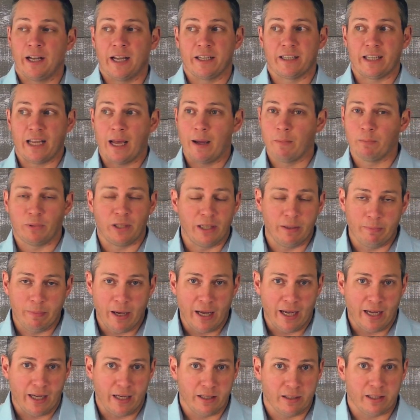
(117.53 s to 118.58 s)
has empty
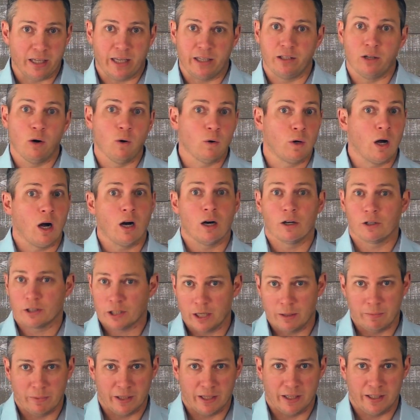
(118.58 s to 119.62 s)
bays and no cars
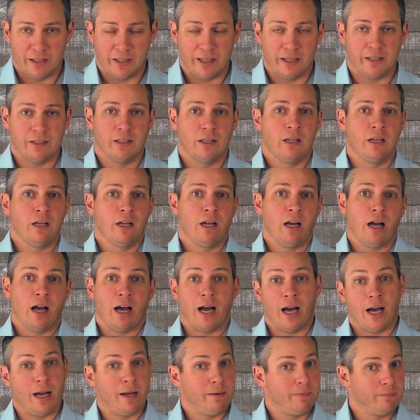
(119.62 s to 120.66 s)
coming in yet.
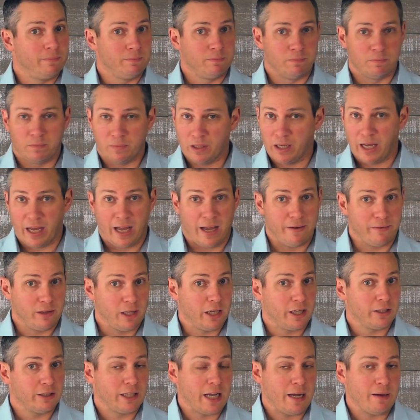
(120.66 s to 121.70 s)
I have a
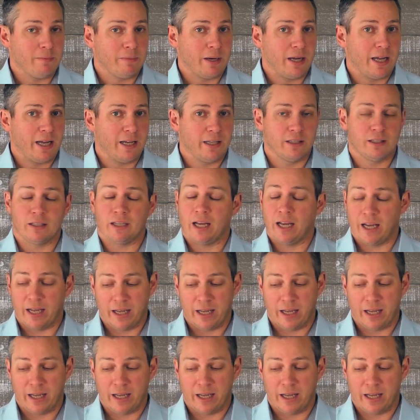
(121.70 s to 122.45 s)
lot of time on my hands. I